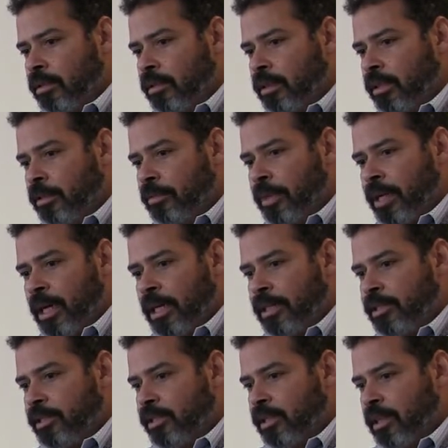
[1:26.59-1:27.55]
And the body
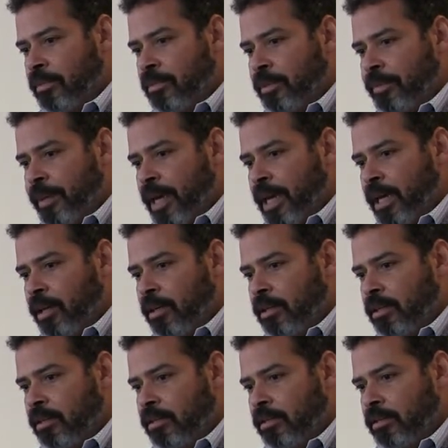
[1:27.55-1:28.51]
just comes back
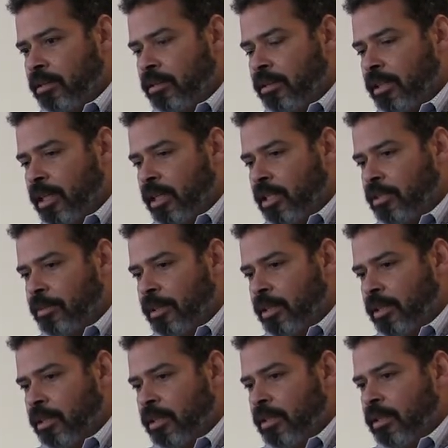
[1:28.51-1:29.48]
and tells me.
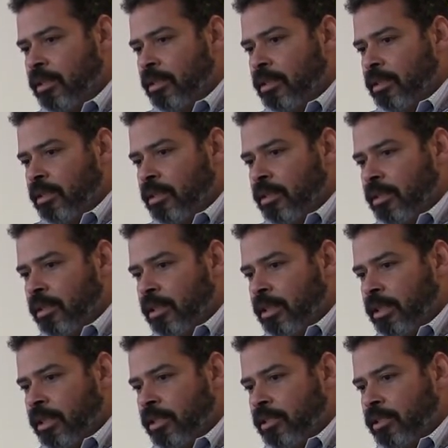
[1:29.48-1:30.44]

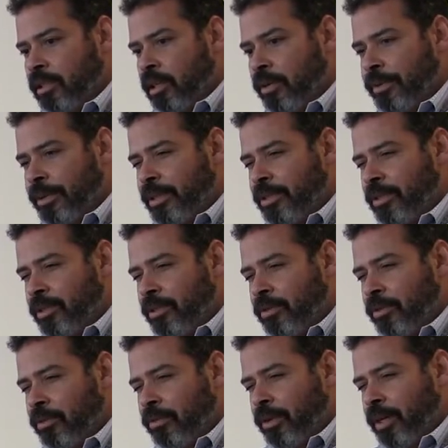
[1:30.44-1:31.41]
And it's going to
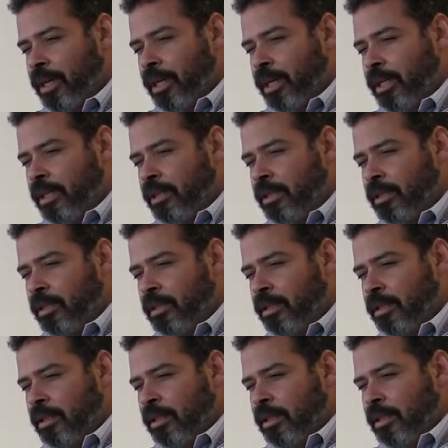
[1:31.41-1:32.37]
the right,
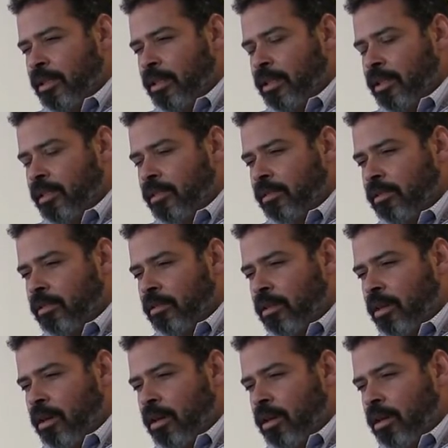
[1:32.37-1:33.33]
it's
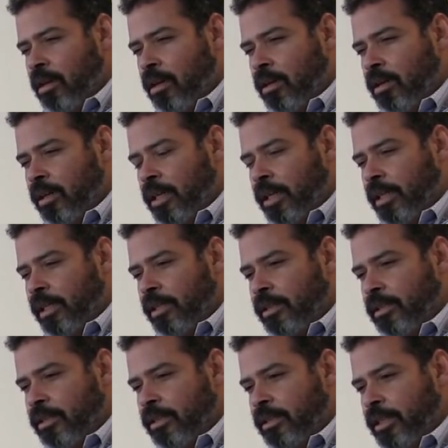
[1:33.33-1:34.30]
long, and
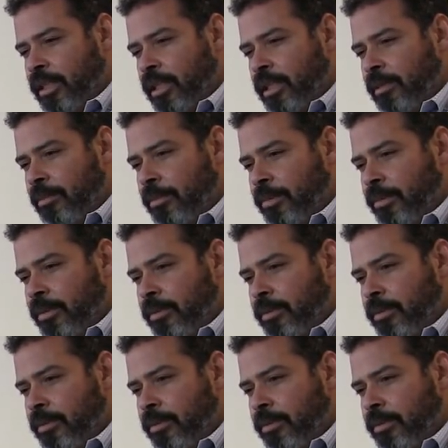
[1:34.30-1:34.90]
it's deep.